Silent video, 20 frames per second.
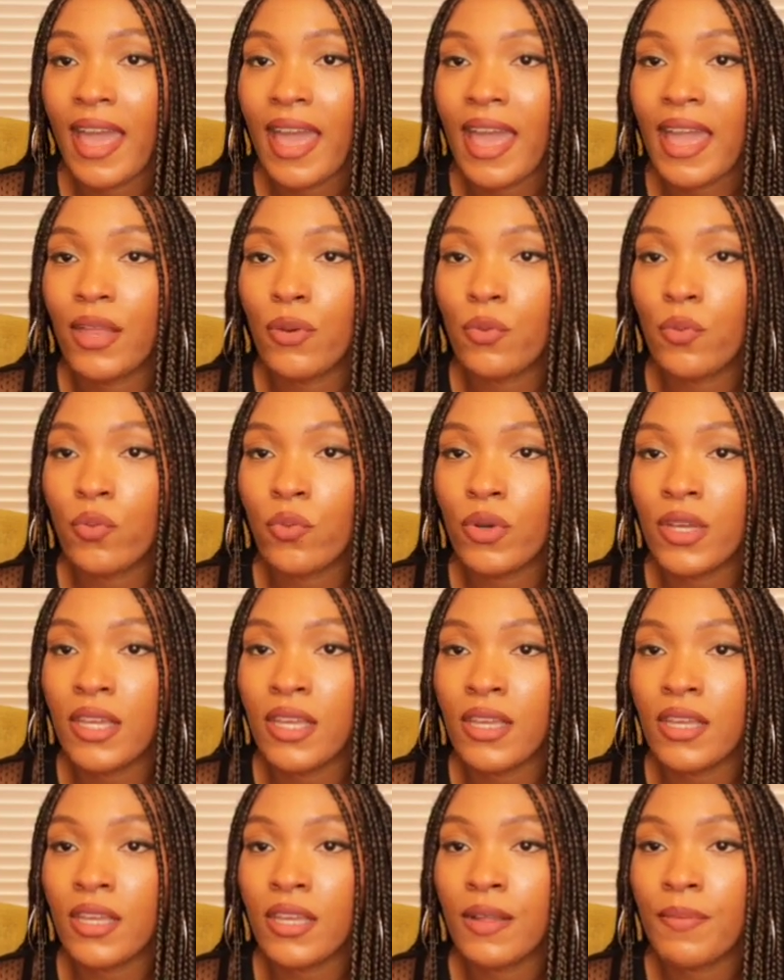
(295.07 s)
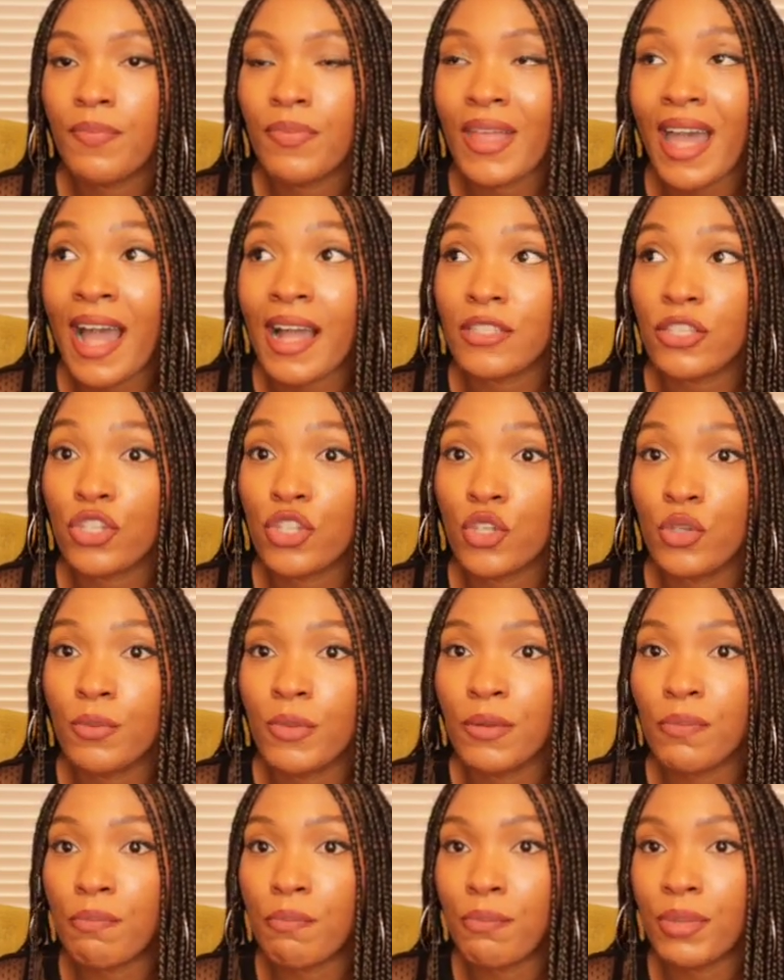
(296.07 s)
And we as
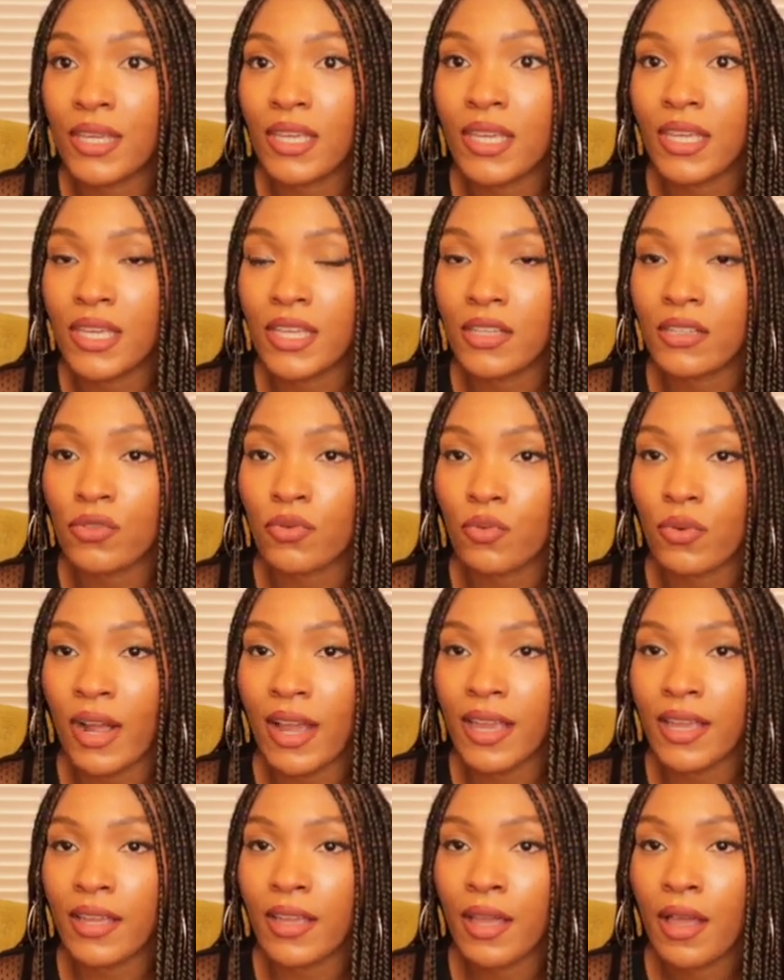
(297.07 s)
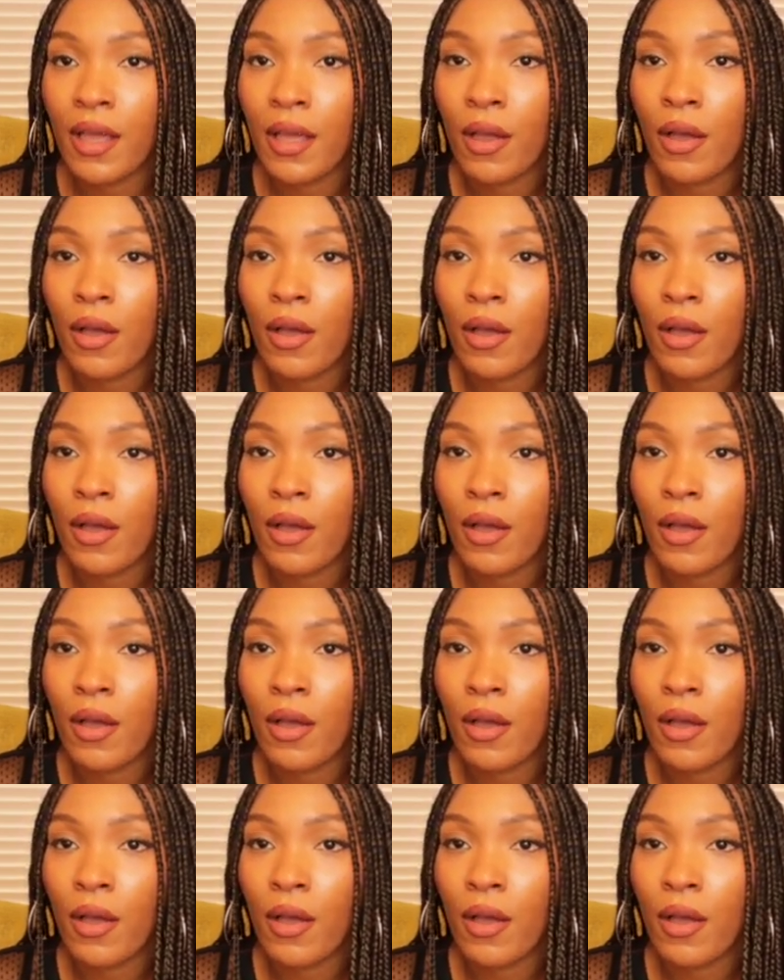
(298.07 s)
human beings, right,